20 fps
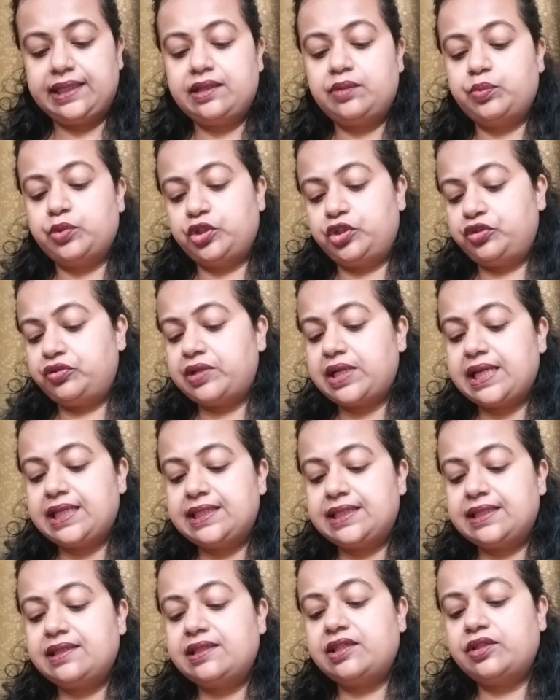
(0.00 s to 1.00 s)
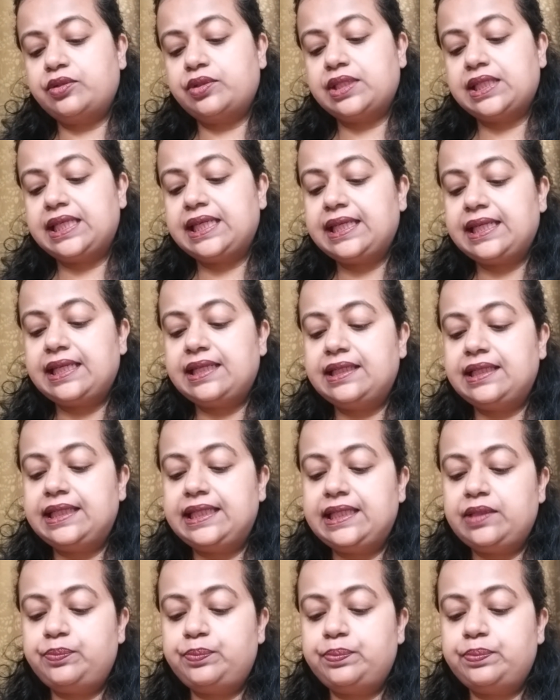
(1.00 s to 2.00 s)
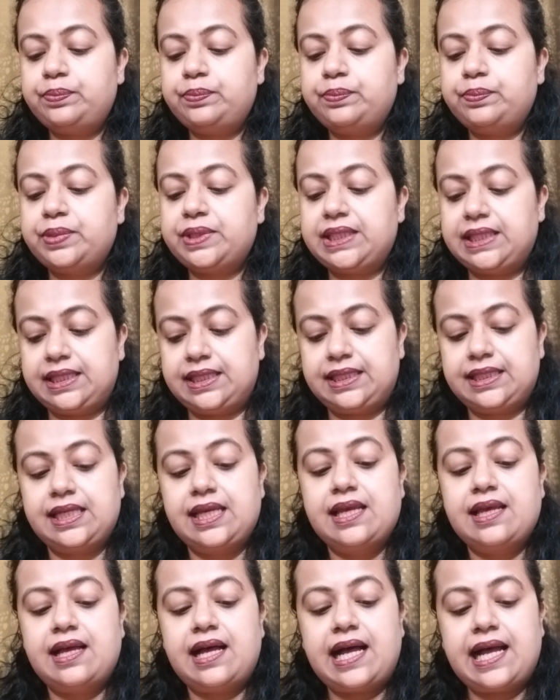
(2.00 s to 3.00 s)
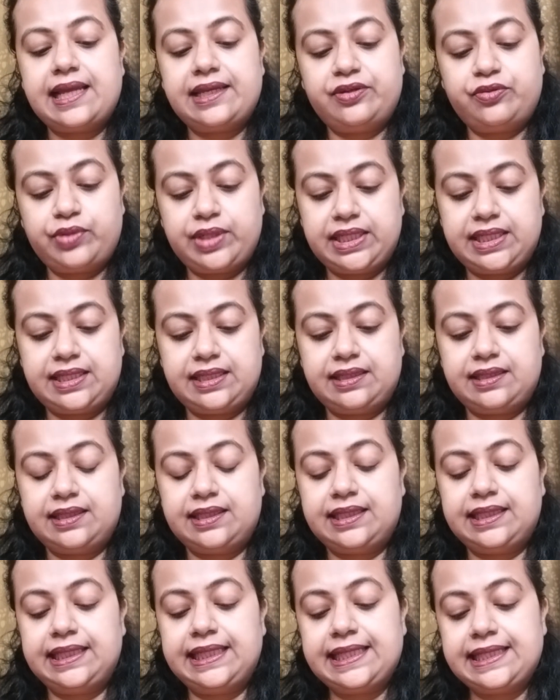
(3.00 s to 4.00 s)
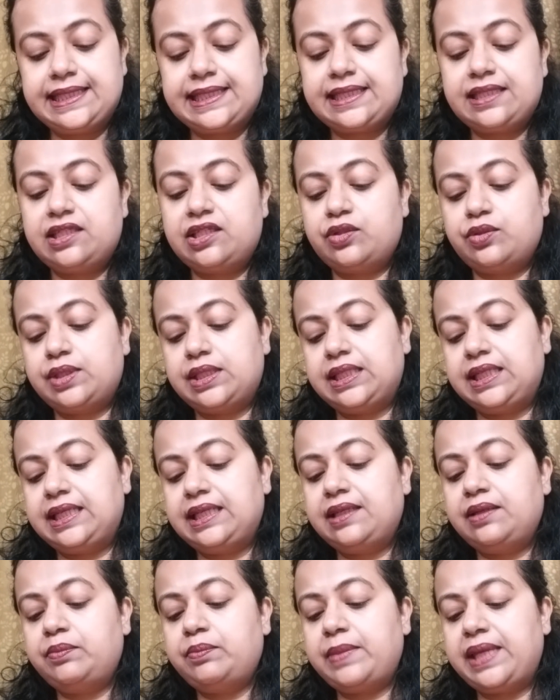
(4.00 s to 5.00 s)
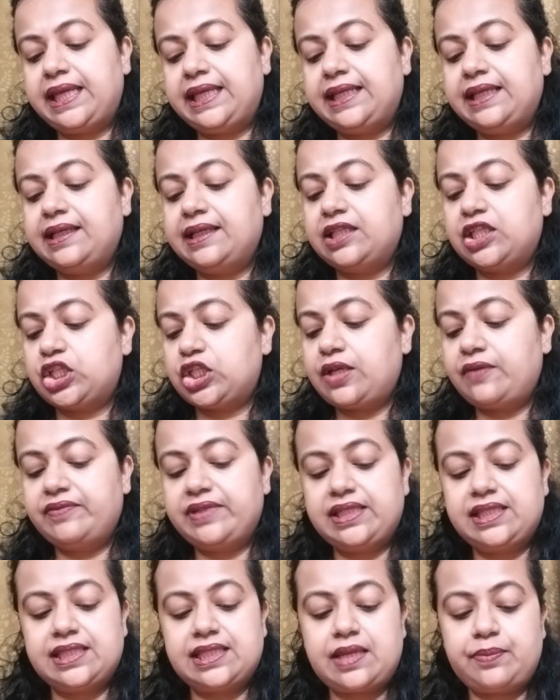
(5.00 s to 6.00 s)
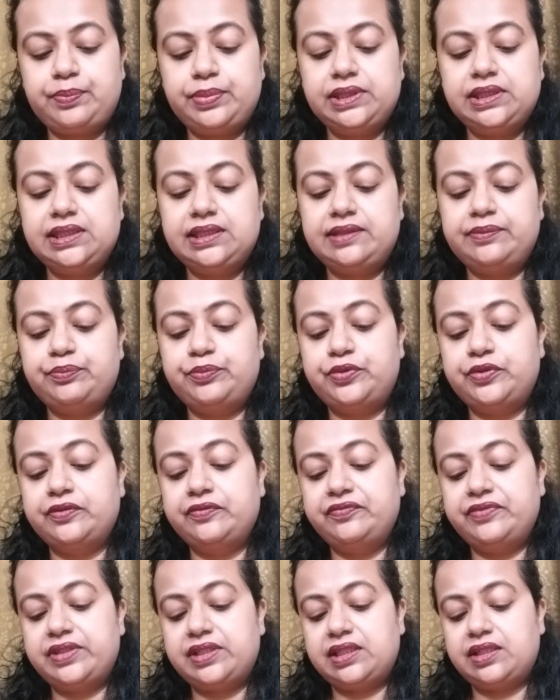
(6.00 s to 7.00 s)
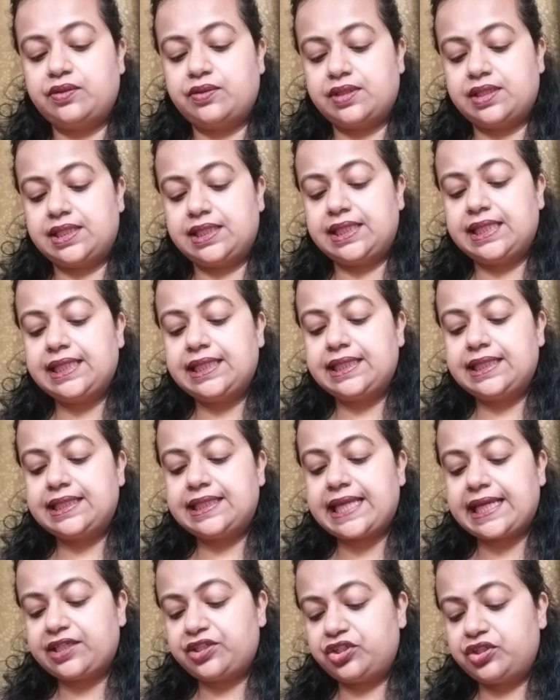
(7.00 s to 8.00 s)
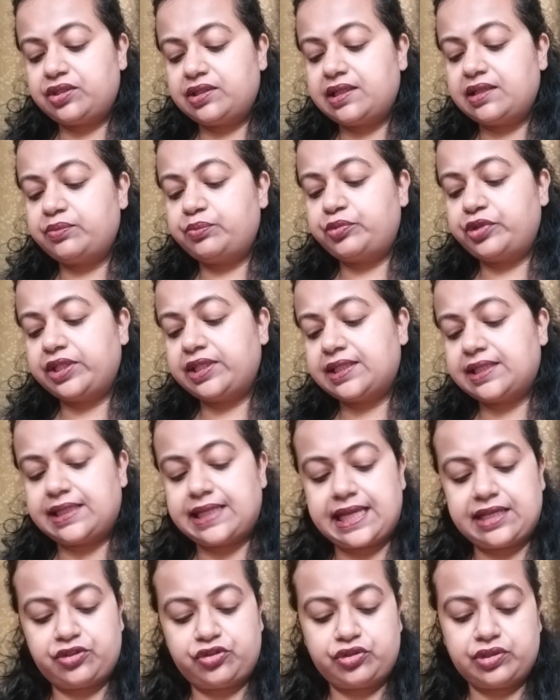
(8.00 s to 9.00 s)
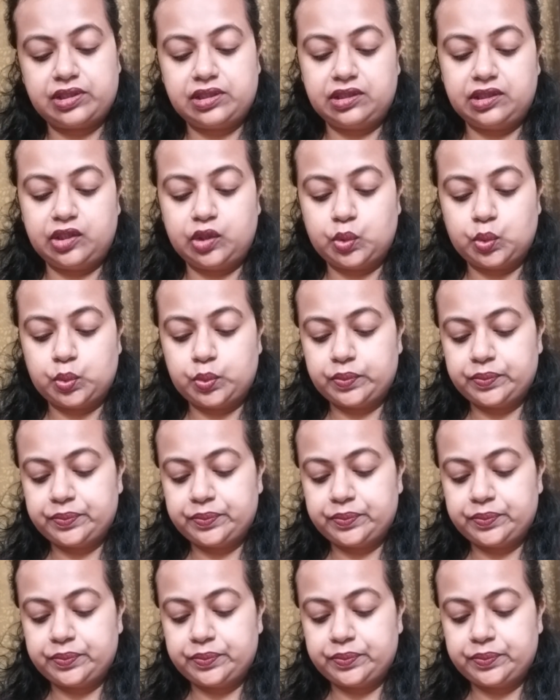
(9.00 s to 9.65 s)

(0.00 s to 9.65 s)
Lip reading: It moisturizes your skin and keeps it hydrated. It cleanses your skin, making it soft and supple. It improves your skin texture and brings a natural glow.